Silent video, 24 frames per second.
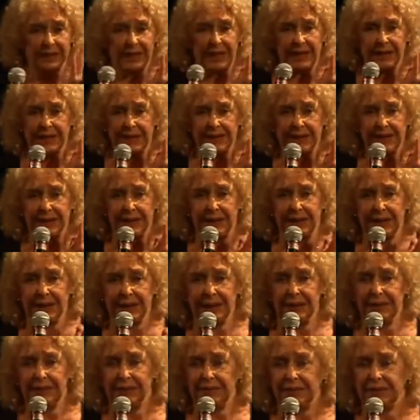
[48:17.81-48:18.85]
any
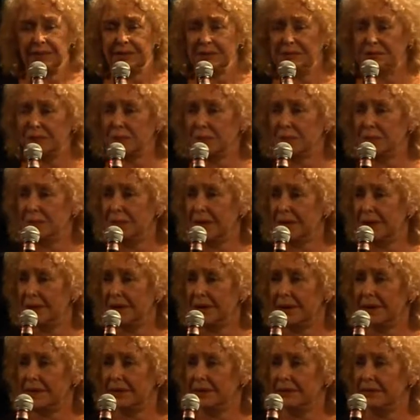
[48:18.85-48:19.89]
any
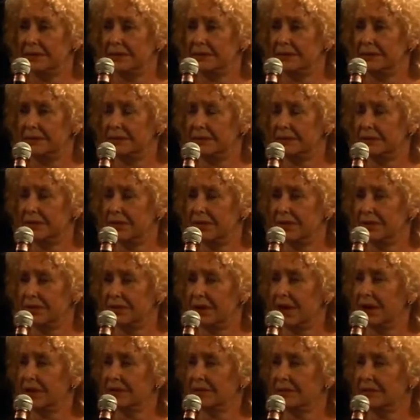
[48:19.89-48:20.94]
simple-minded or
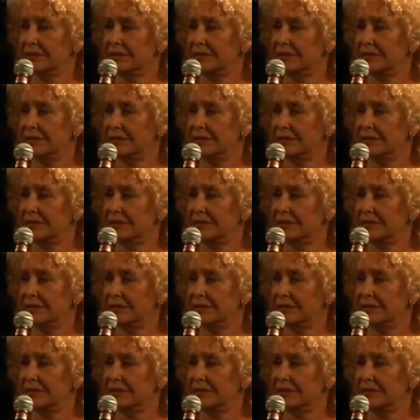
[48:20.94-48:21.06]
not